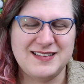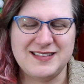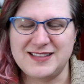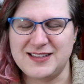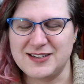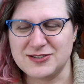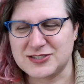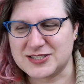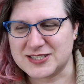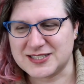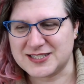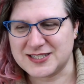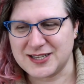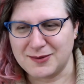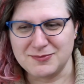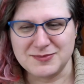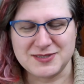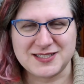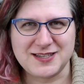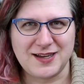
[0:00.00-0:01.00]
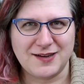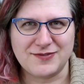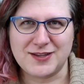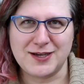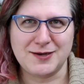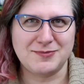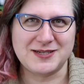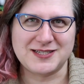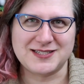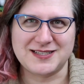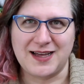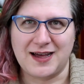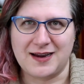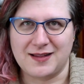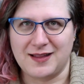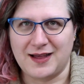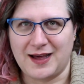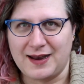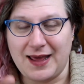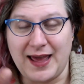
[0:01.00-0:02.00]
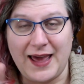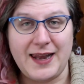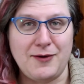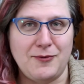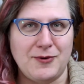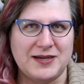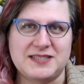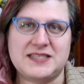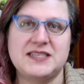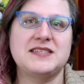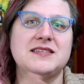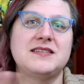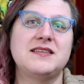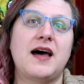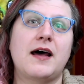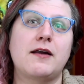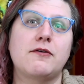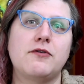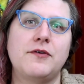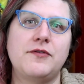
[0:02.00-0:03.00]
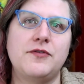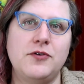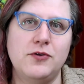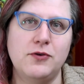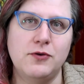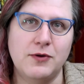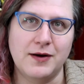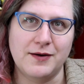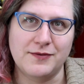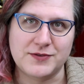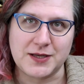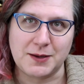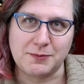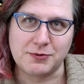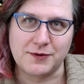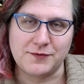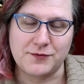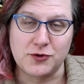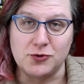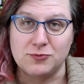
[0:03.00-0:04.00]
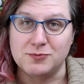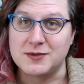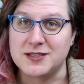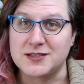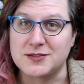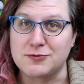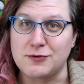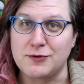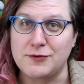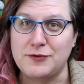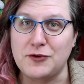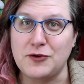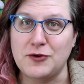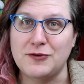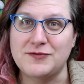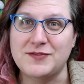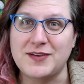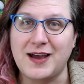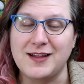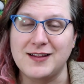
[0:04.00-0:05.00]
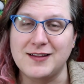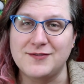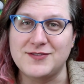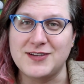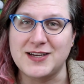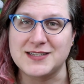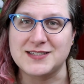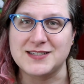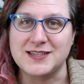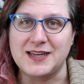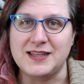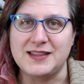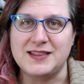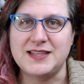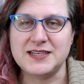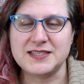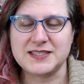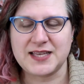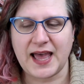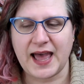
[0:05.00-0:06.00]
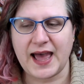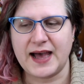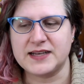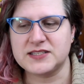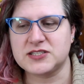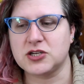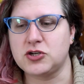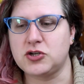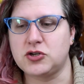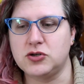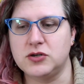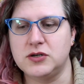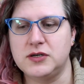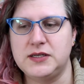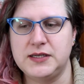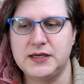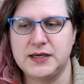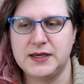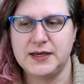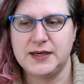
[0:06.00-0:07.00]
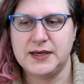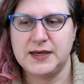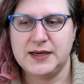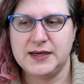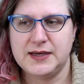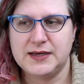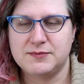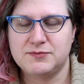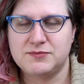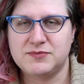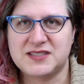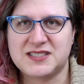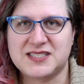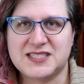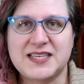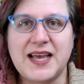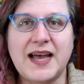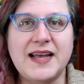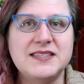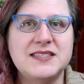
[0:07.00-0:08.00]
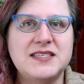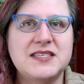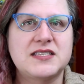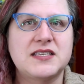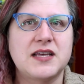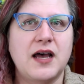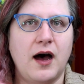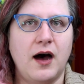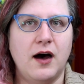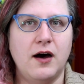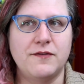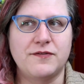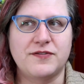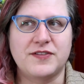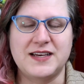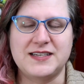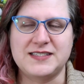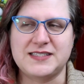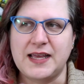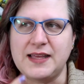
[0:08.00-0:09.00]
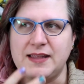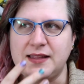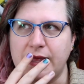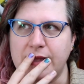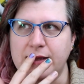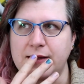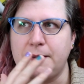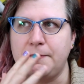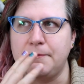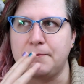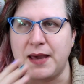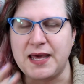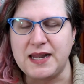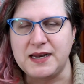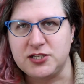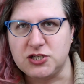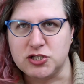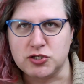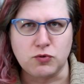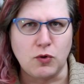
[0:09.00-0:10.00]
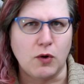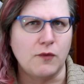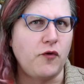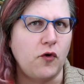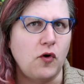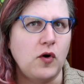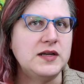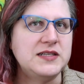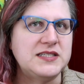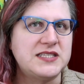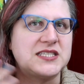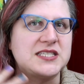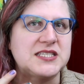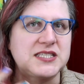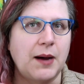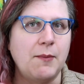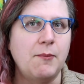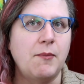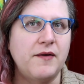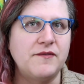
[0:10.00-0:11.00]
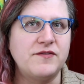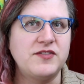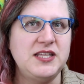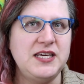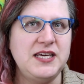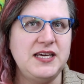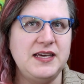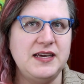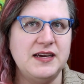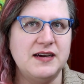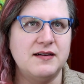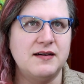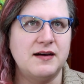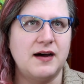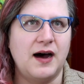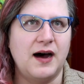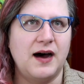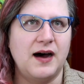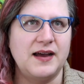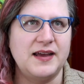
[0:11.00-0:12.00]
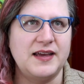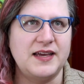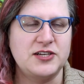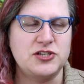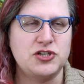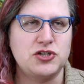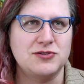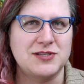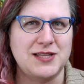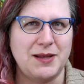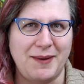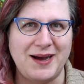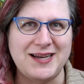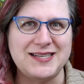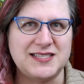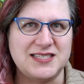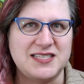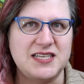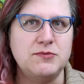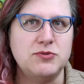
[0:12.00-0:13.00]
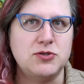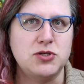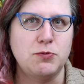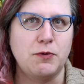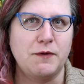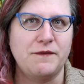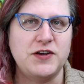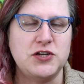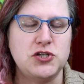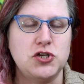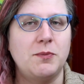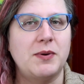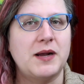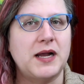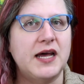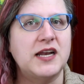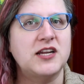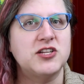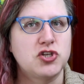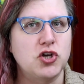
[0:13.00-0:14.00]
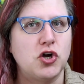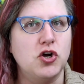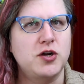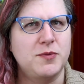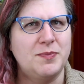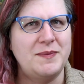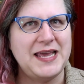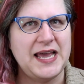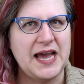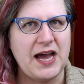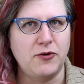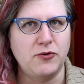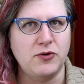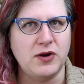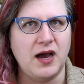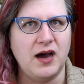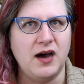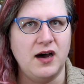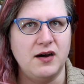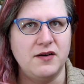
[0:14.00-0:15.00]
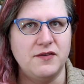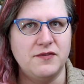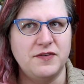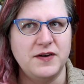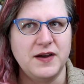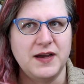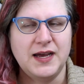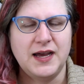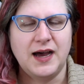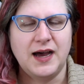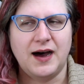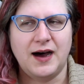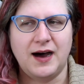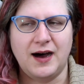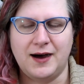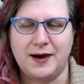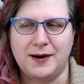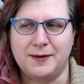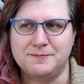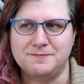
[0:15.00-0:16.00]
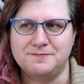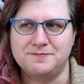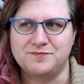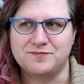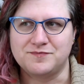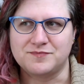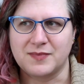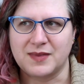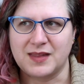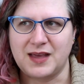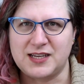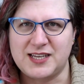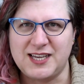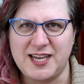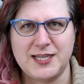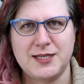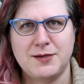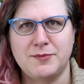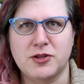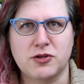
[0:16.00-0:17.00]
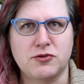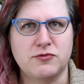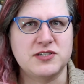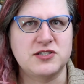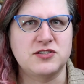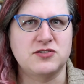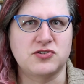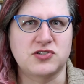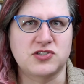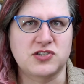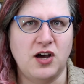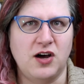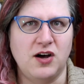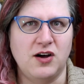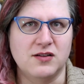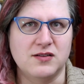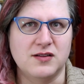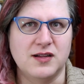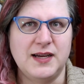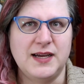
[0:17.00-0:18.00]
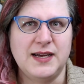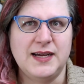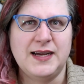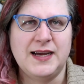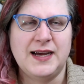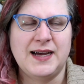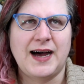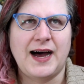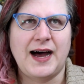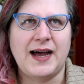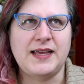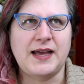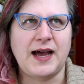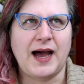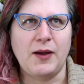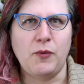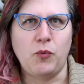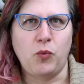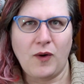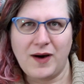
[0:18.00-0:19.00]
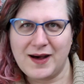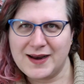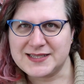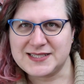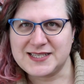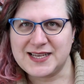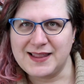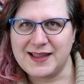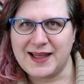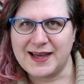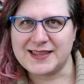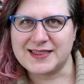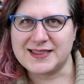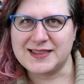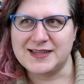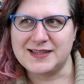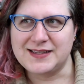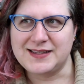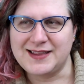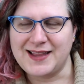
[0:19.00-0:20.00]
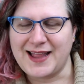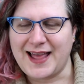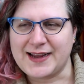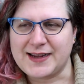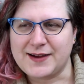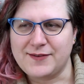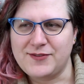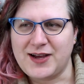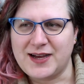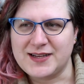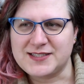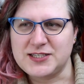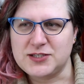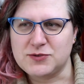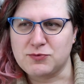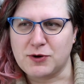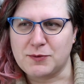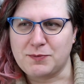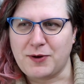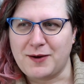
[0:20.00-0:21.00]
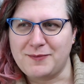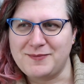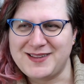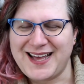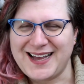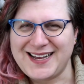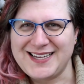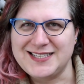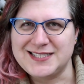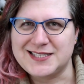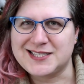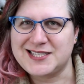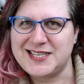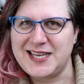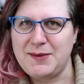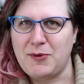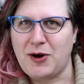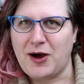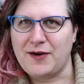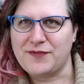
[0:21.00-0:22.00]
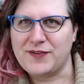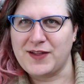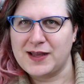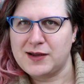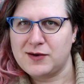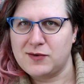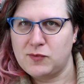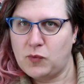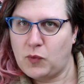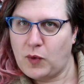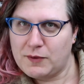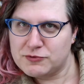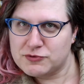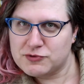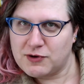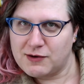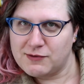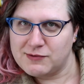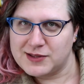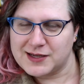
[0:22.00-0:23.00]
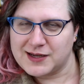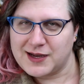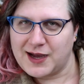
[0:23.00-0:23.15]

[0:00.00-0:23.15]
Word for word: There's some stuff there, but it's not a lot. Anyways, this is not a review of Temple of Doom. This is a review of Dial of Destiny. This has a good sense of things. It, it, it, manages to avoid some of the uh, issues that might seem superficial, but kind of took me out of um, Kingdom of the Crystal Skull. I want to say like the lack of Nazis were a problem, and that can seem off like what was wrong with the